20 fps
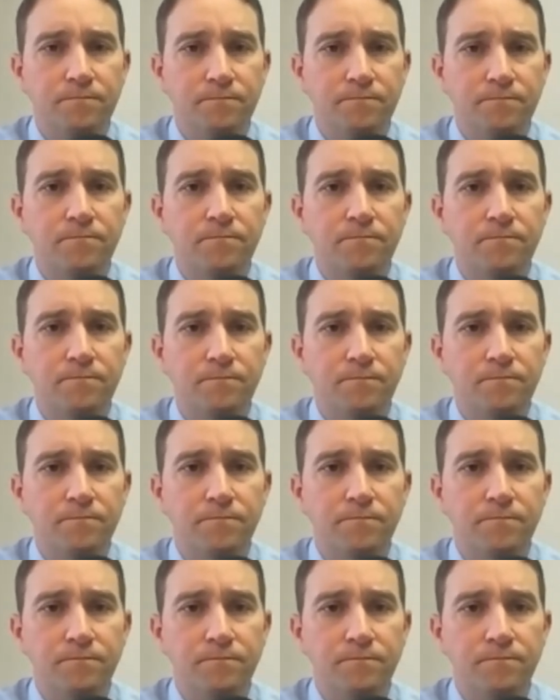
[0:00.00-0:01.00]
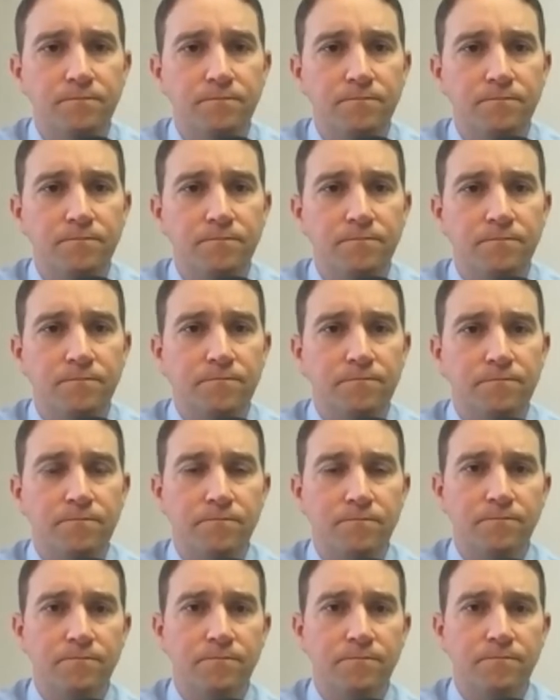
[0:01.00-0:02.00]

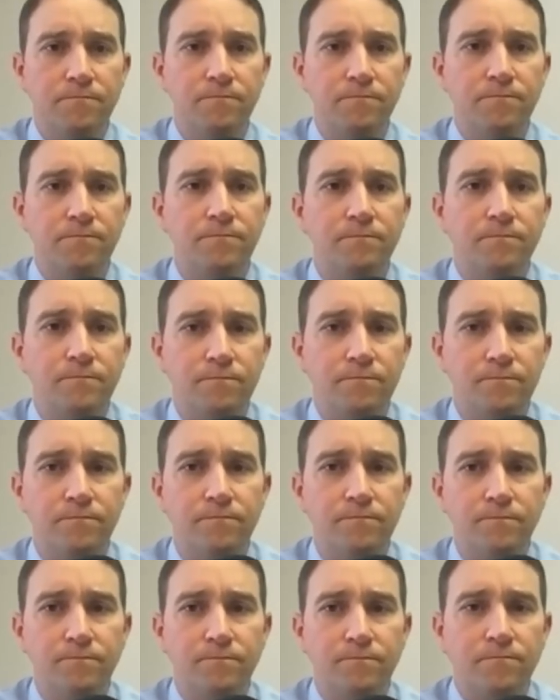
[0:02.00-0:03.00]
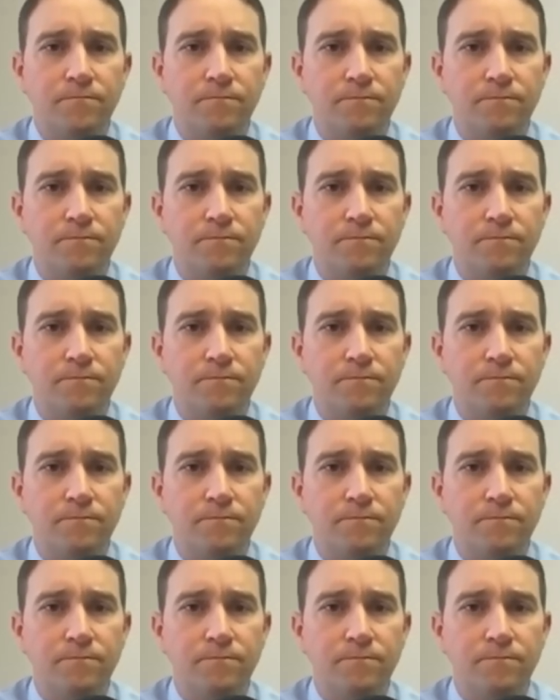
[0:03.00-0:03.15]
(not speaking)